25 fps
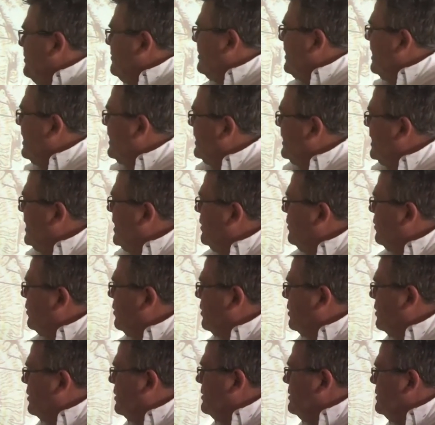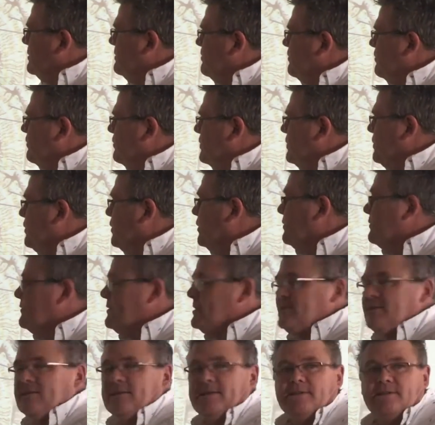we've got our
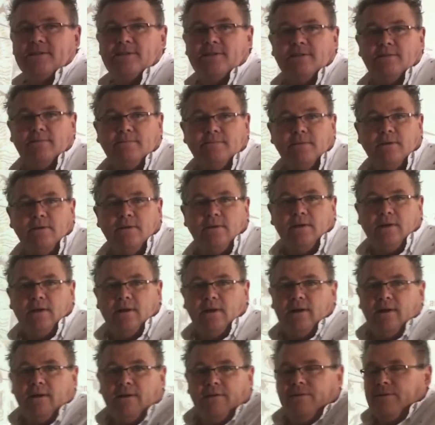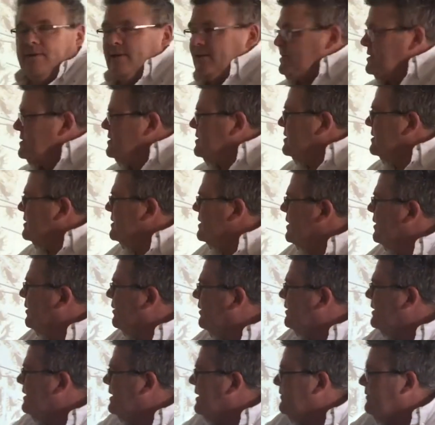nervous system that's
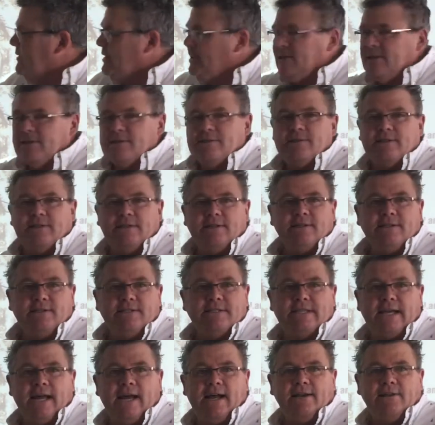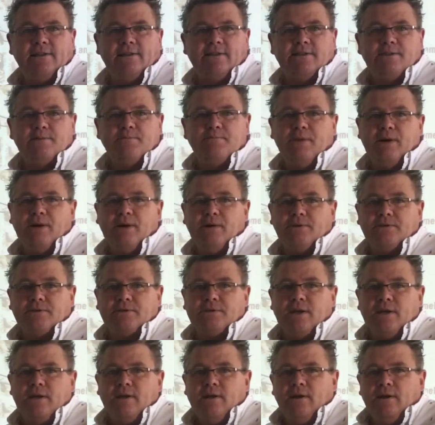carrying everything to the inside of these bones.
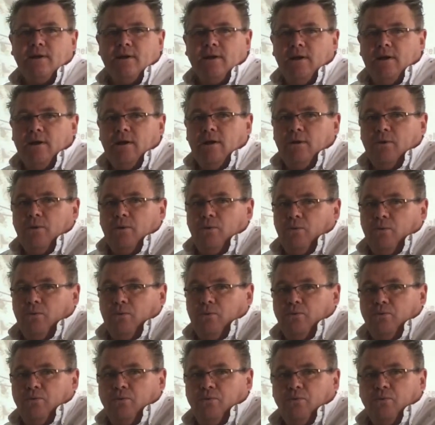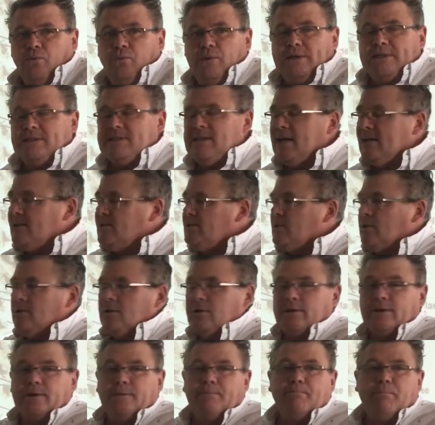We tend to
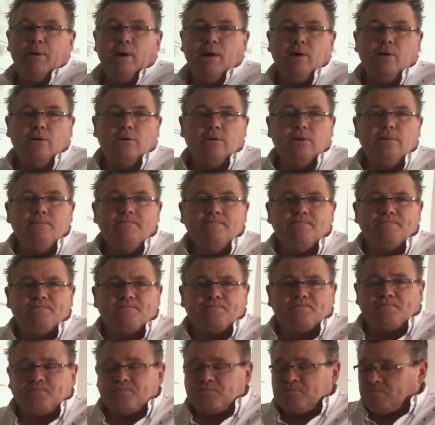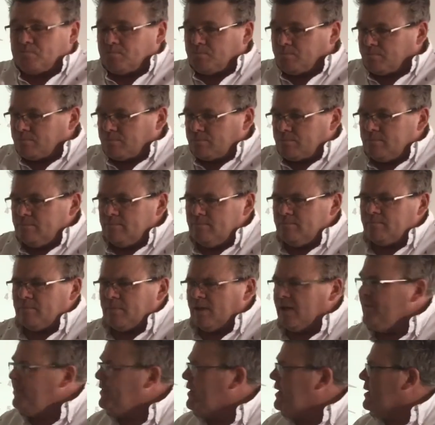look at a bone
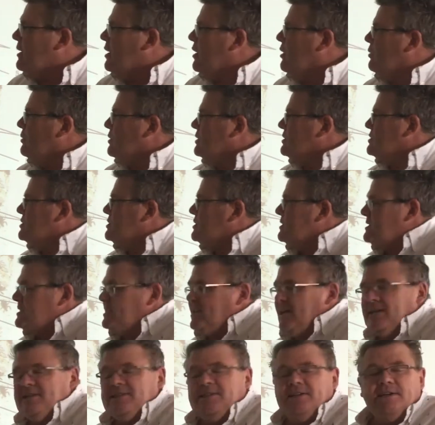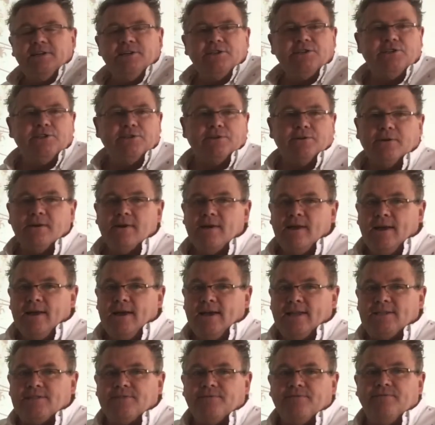and think, oh, well, it's just dead tissue.
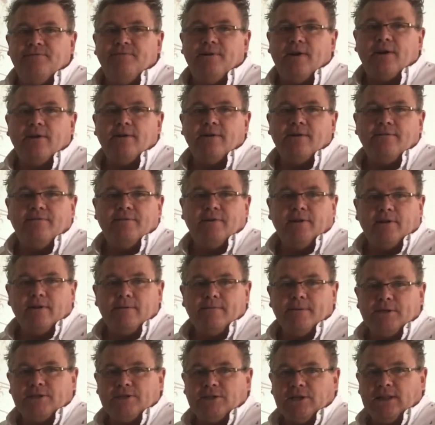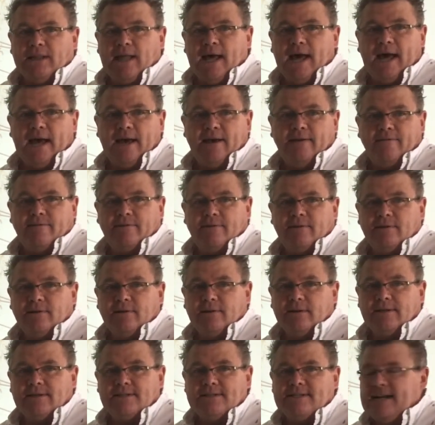And it's very, very much alive.
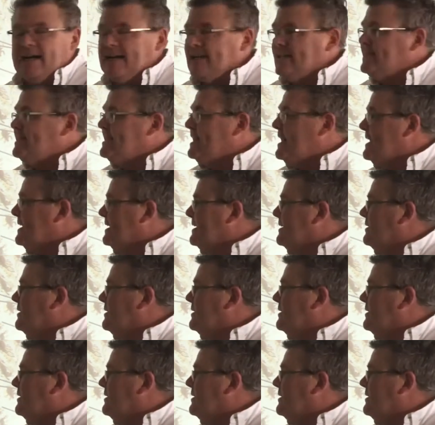It's not dead